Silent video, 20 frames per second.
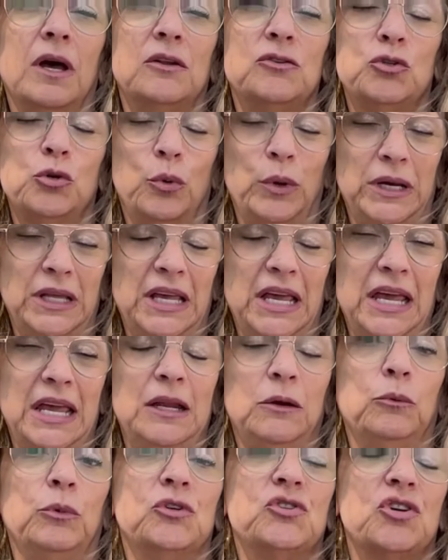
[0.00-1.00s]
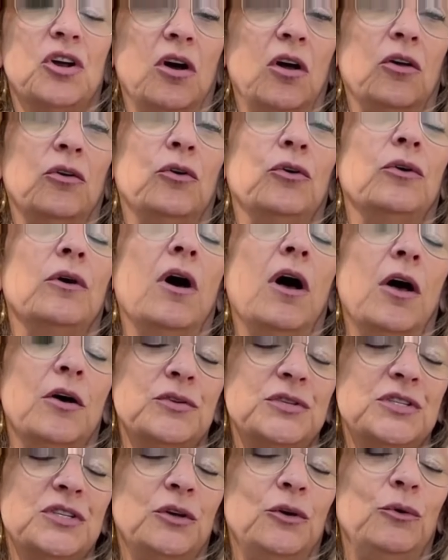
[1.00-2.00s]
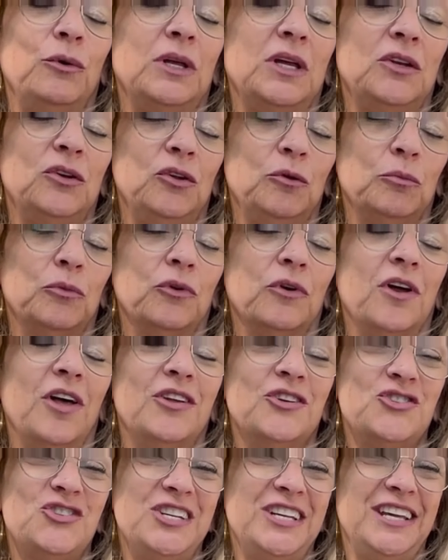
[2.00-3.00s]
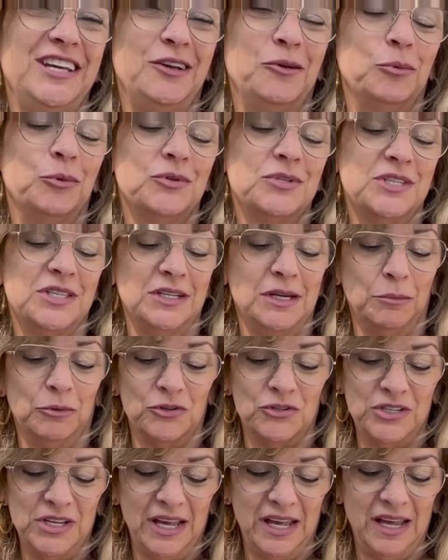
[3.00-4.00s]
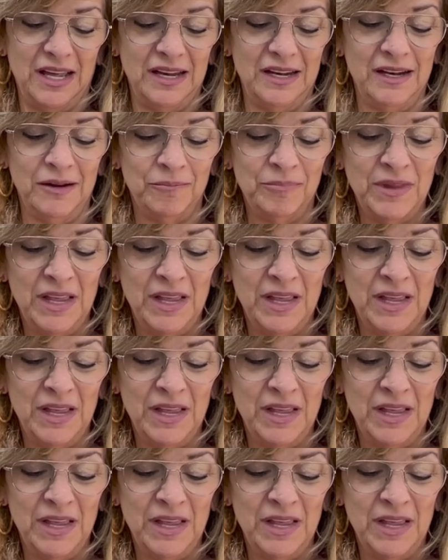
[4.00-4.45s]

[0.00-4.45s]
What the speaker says: 28, which also in numerology equals the number 10.